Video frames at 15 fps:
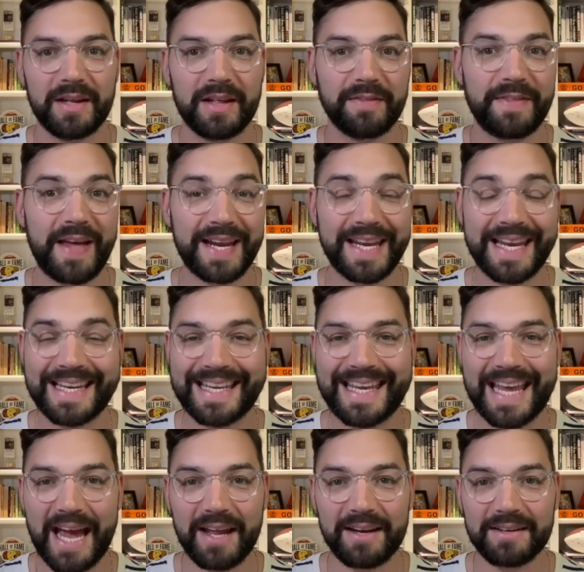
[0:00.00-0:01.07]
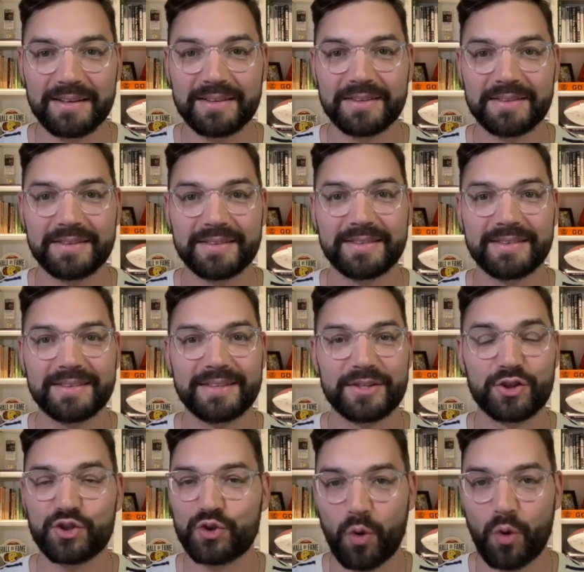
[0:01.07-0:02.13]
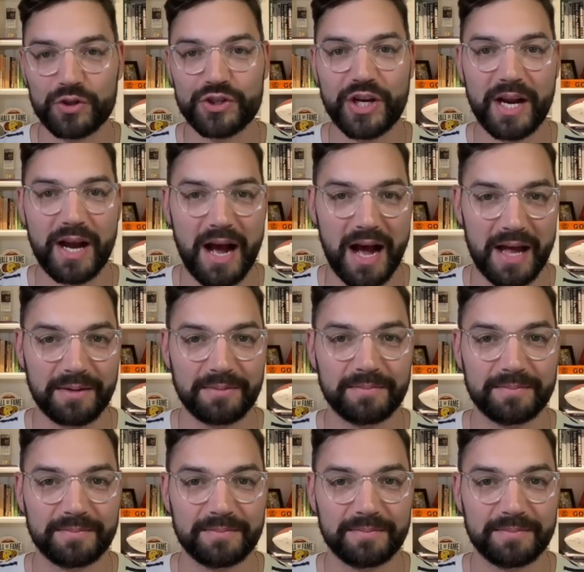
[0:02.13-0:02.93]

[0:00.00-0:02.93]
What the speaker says: that can get scorching hot?